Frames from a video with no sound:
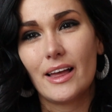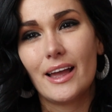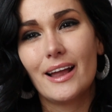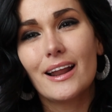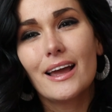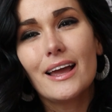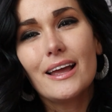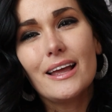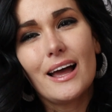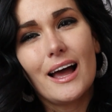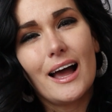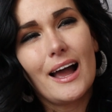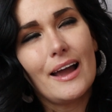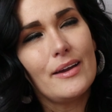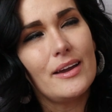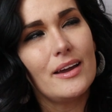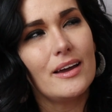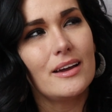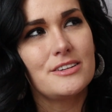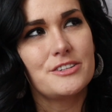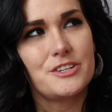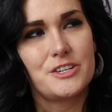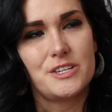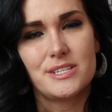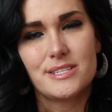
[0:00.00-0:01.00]
And I
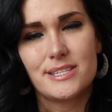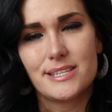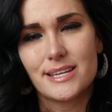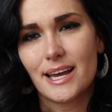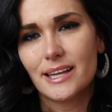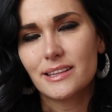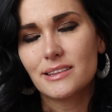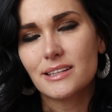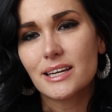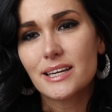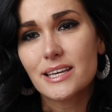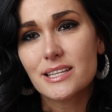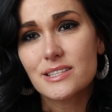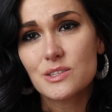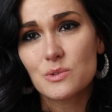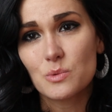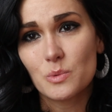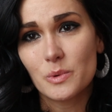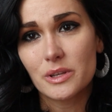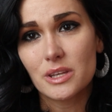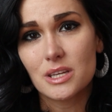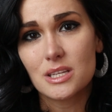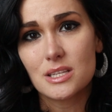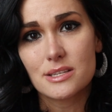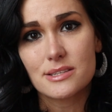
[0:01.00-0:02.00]
understand that gets
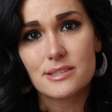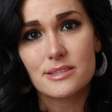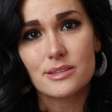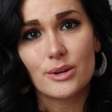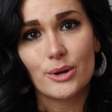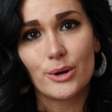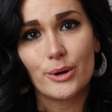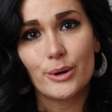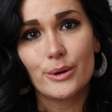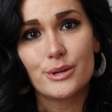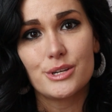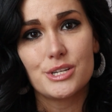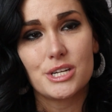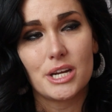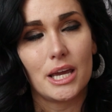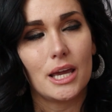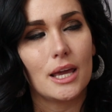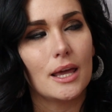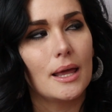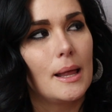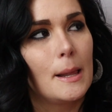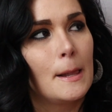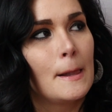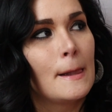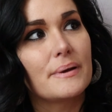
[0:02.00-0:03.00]
really
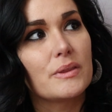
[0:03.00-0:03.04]
discouraging.